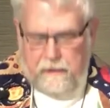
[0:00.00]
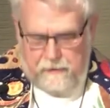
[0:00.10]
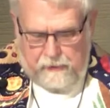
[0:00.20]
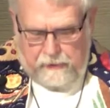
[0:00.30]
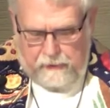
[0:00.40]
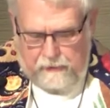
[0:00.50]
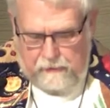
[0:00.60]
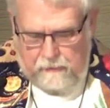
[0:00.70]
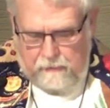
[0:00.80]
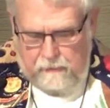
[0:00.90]
essay
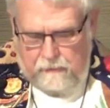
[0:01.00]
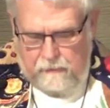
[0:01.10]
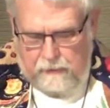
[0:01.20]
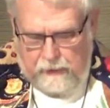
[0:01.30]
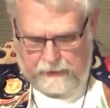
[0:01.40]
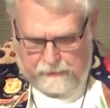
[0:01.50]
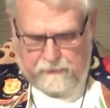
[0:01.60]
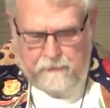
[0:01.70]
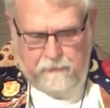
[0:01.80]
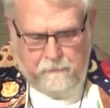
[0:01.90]

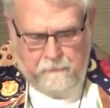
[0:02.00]
ends.